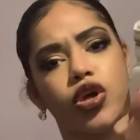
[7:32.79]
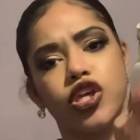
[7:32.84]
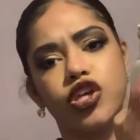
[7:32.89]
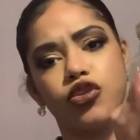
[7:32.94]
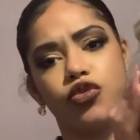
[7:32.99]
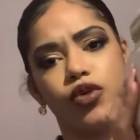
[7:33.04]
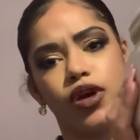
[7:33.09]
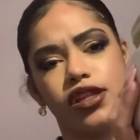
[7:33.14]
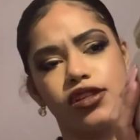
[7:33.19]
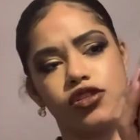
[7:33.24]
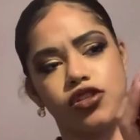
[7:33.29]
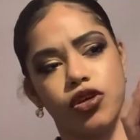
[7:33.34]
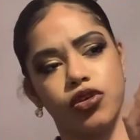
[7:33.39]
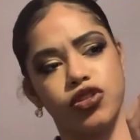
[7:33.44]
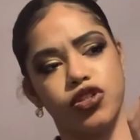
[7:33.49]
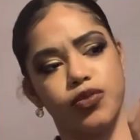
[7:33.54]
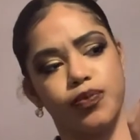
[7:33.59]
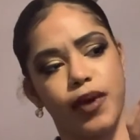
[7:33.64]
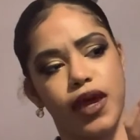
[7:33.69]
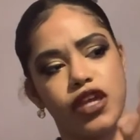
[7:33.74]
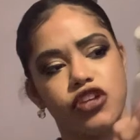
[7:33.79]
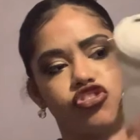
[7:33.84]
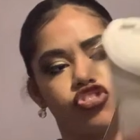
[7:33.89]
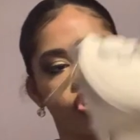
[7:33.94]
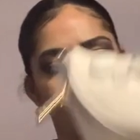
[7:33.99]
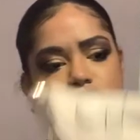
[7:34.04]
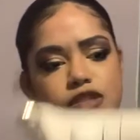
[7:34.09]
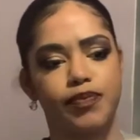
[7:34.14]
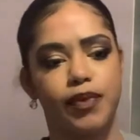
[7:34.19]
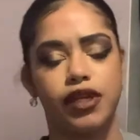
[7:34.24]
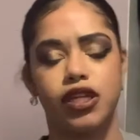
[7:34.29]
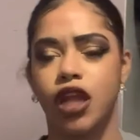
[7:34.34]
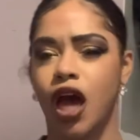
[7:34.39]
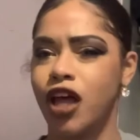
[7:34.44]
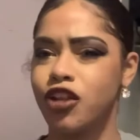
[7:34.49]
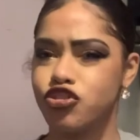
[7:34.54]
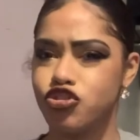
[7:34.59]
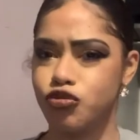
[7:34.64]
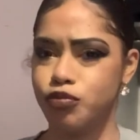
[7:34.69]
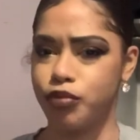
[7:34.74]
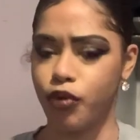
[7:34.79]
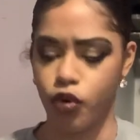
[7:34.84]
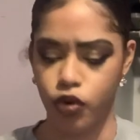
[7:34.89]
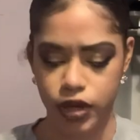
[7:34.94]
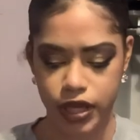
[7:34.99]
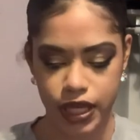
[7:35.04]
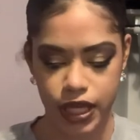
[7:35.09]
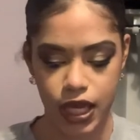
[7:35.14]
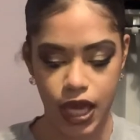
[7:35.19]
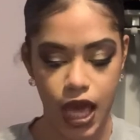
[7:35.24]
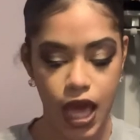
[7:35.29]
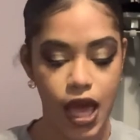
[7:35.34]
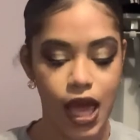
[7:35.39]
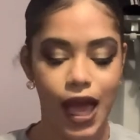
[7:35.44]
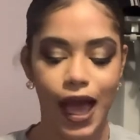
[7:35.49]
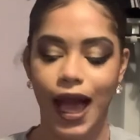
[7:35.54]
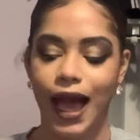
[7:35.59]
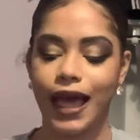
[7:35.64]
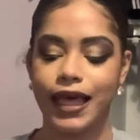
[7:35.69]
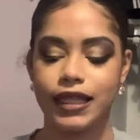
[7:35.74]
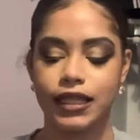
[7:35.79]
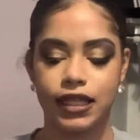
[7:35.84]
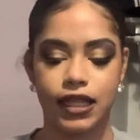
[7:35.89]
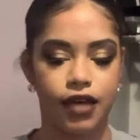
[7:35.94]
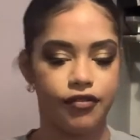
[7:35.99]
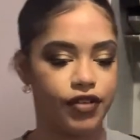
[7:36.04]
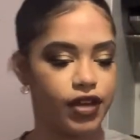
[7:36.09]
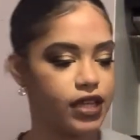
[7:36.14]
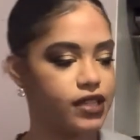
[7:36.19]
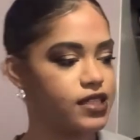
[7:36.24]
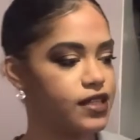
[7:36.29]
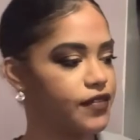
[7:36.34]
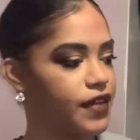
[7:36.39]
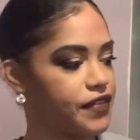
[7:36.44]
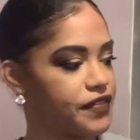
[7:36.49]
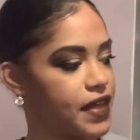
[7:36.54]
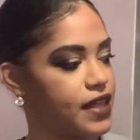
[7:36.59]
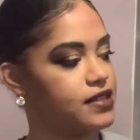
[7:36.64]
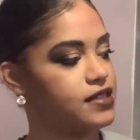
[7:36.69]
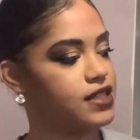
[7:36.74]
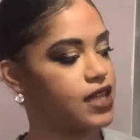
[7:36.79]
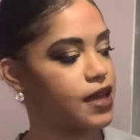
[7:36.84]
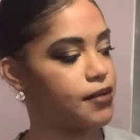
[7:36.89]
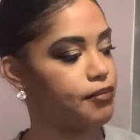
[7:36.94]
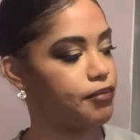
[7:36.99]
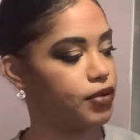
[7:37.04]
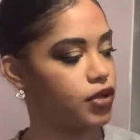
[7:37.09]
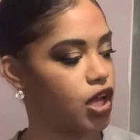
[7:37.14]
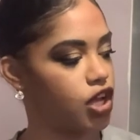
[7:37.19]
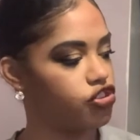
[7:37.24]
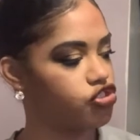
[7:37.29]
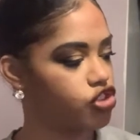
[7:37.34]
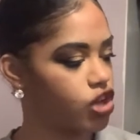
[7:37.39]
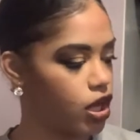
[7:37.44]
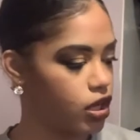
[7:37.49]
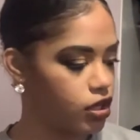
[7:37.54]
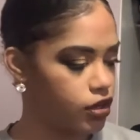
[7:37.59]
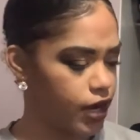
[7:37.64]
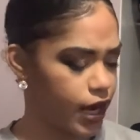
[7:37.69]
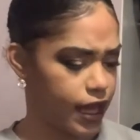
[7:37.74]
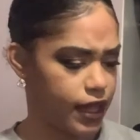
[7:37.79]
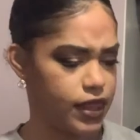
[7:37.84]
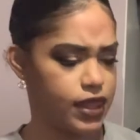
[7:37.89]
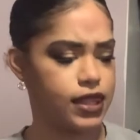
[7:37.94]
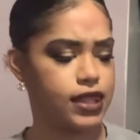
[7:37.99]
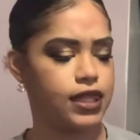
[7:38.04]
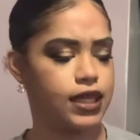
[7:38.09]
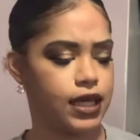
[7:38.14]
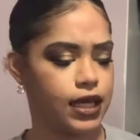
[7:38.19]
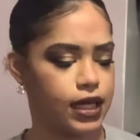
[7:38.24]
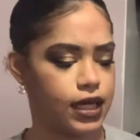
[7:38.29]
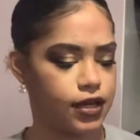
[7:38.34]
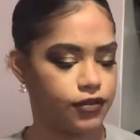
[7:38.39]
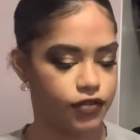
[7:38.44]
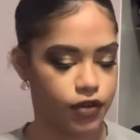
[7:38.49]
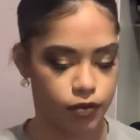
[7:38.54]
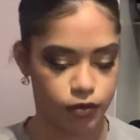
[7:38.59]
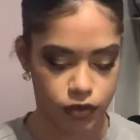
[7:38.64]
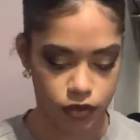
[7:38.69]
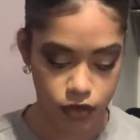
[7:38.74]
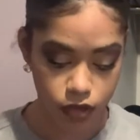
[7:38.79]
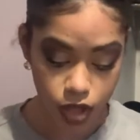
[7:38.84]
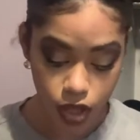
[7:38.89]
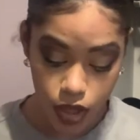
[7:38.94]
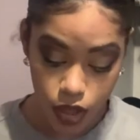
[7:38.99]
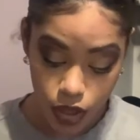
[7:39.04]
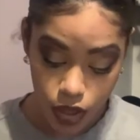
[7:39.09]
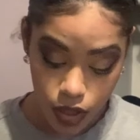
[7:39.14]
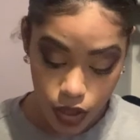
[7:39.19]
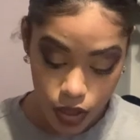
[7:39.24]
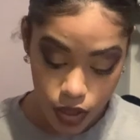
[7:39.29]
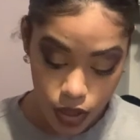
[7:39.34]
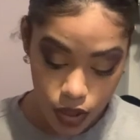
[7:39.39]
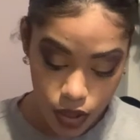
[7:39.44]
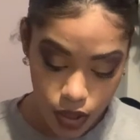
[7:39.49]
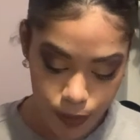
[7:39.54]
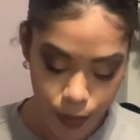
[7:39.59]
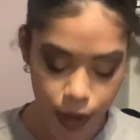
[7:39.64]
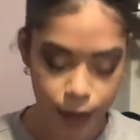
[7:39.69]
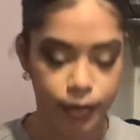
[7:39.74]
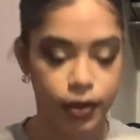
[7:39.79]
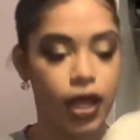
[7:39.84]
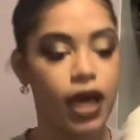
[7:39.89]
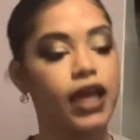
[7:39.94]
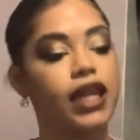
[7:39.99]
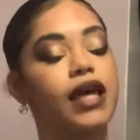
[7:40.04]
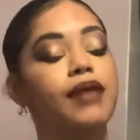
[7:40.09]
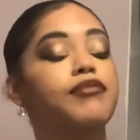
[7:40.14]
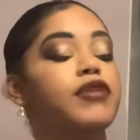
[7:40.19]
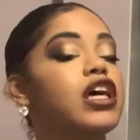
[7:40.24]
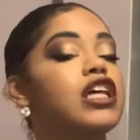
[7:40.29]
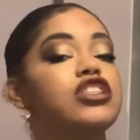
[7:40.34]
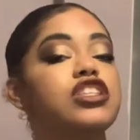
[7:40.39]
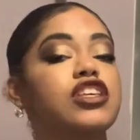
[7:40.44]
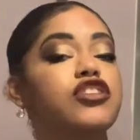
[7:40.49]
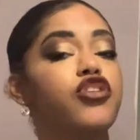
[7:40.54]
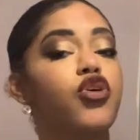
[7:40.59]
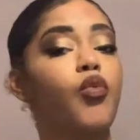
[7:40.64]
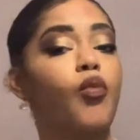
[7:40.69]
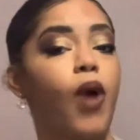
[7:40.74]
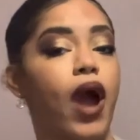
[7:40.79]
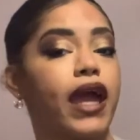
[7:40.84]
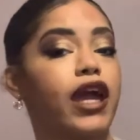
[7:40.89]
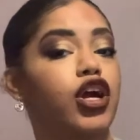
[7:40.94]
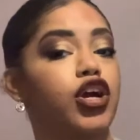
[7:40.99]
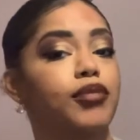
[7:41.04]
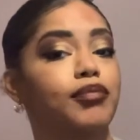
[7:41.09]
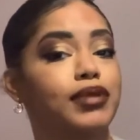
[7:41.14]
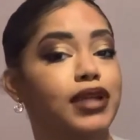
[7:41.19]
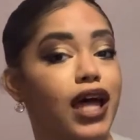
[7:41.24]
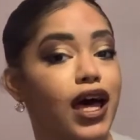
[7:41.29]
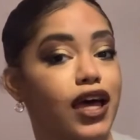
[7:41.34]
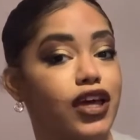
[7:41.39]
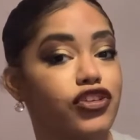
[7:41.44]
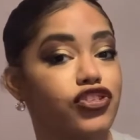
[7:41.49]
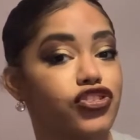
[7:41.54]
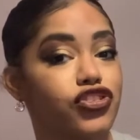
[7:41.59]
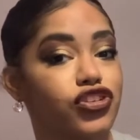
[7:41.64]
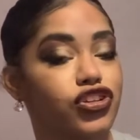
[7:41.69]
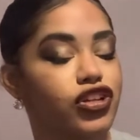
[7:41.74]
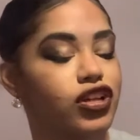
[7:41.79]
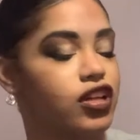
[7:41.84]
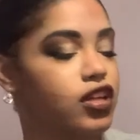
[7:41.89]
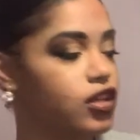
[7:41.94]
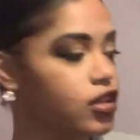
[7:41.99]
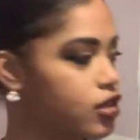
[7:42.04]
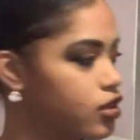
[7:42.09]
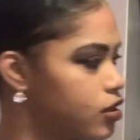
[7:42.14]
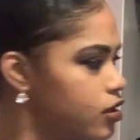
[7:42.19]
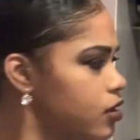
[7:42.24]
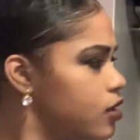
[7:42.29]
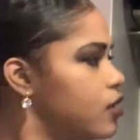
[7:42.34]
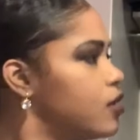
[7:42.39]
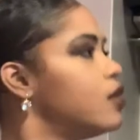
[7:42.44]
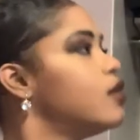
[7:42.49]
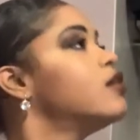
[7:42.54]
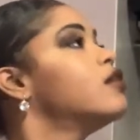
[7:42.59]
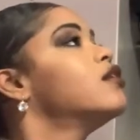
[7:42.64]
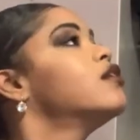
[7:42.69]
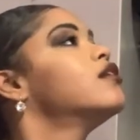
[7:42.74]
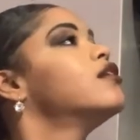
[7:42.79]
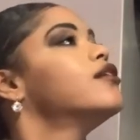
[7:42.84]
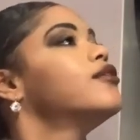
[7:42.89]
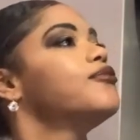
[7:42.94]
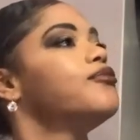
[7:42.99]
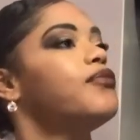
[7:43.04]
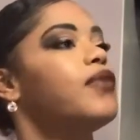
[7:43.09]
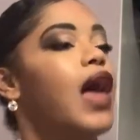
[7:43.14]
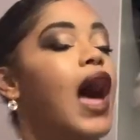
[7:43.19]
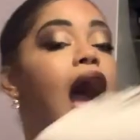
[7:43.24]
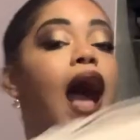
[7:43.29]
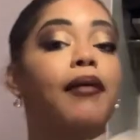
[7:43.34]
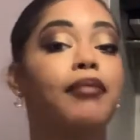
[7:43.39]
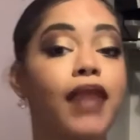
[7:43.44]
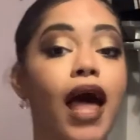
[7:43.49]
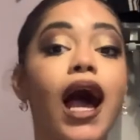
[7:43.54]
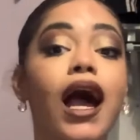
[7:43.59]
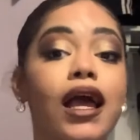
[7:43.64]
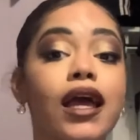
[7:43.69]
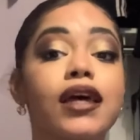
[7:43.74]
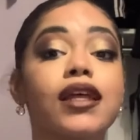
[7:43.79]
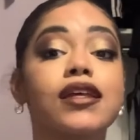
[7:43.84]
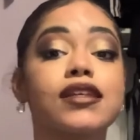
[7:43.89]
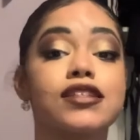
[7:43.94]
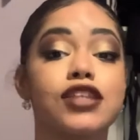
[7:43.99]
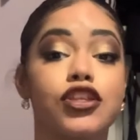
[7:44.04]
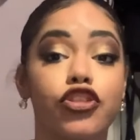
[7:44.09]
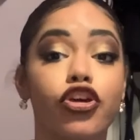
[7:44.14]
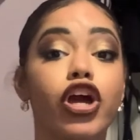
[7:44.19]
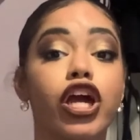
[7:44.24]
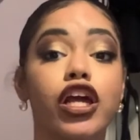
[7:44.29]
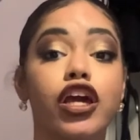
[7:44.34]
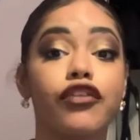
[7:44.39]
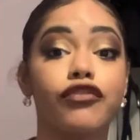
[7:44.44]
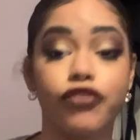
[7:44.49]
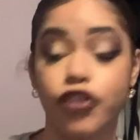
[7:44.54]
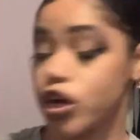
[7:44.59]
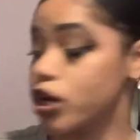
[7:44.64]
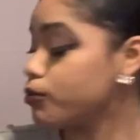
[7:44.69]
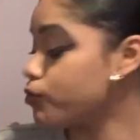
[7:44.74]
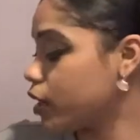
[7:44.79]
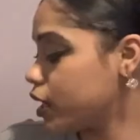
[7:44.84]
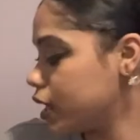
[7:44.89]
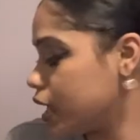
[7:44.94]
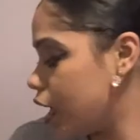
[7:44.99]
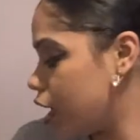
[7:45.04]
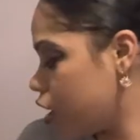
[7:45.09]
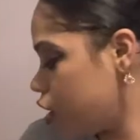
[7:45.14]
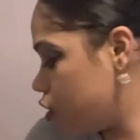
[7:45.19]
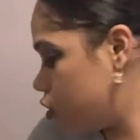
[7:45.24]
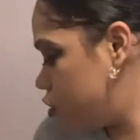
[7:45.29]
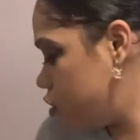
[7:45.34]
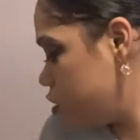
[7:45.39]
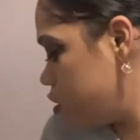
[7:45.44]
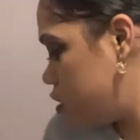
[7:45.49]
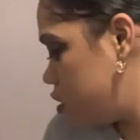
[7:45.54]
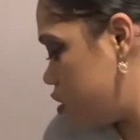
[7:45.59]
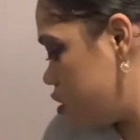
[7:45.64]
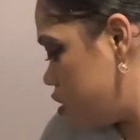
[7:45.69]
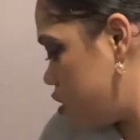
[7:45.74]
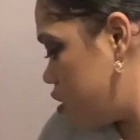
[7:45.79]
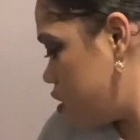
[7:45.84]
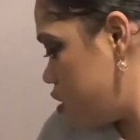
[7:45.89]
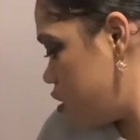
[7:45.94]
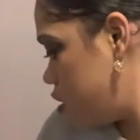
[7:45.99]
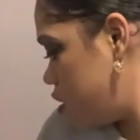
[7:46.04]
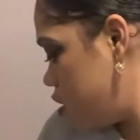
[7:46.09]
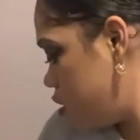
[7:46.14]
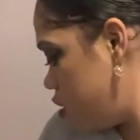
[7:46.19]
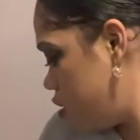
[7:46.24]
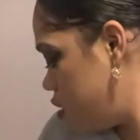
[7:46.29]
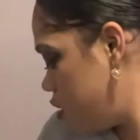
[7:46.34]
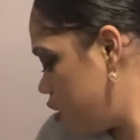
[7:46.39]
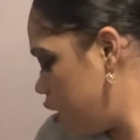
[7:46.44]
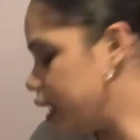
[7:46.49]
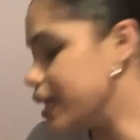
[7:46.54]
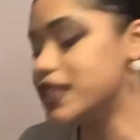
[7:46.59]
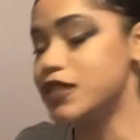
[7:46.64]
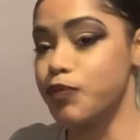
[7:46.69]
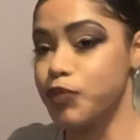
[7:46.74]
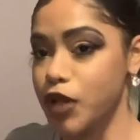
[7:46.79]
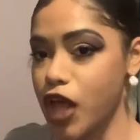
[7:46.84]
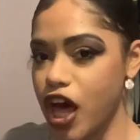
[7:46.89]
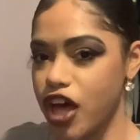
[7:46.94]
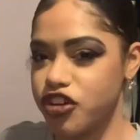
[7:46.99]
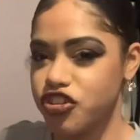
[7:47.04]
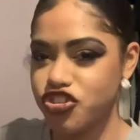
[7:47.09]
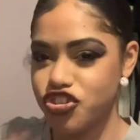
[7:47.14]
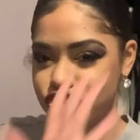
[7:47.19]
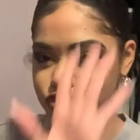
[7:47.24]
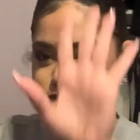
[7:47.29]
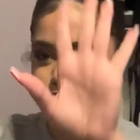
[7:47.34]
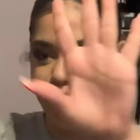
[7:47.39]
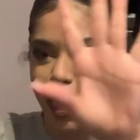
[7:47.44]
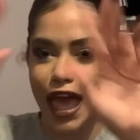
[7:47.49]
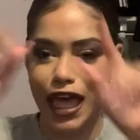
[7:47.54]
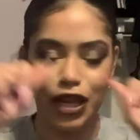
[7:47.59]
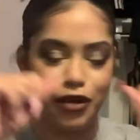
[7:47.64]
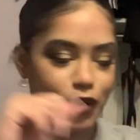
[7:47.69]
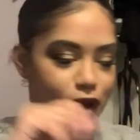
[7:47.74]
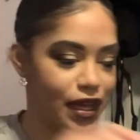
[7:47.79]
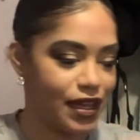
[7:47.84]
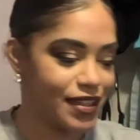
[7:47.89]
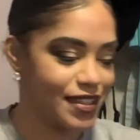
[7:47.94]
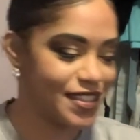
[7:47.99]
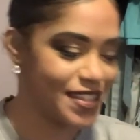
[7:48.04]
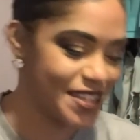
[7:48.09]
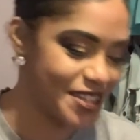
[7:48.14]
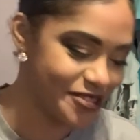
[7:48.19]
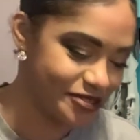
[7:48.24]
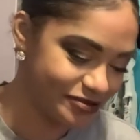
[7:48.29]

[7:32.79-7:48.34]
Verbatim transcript: cute and so spacious, but not too bulky. I love it. It's in like that same blush color, I think, if I'm, am I blind? It's either white or blush. I'm not gonna sit there and confirm right now. It's blush. Anyways,